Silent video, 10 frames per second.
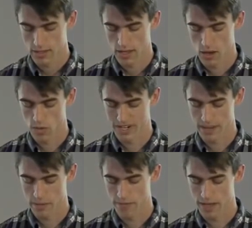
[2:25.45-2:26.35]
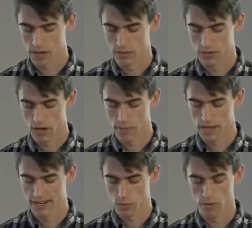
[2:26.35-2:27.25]
which can be found on
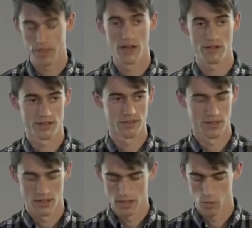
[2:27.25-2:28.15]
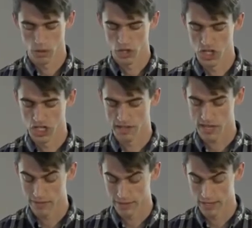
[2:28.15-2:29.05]
page
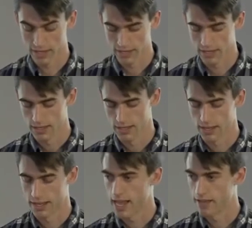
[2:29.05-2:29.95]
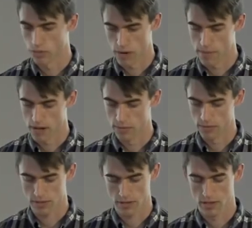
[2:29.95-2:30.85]
1117, again in the Red
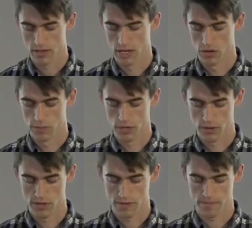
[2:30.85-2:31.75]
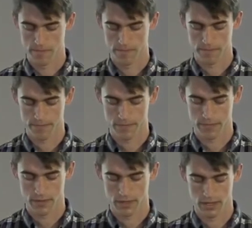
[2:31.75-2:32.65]
Bibles in your pews.
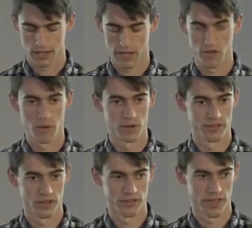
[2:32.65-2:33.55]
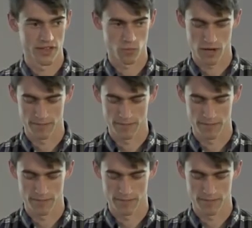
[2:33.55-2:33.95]
And I'll give you a moment to turn to that as well.